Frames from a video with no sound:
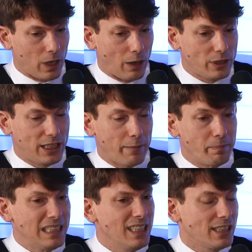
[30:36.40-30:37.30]
I would say
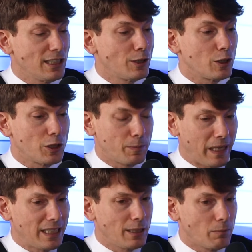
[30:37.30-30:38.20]
businesses
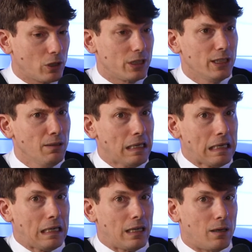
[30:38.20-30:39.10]
spending money,
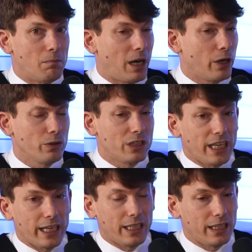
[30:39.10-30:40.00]
my own
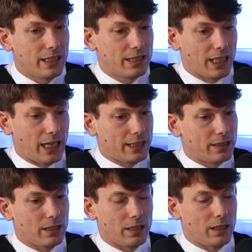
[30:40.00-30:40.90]
take is
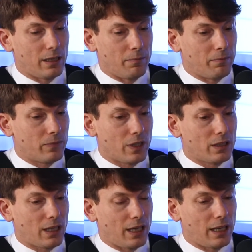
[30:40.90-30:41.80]
that
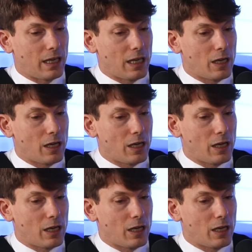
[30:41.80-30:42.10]
the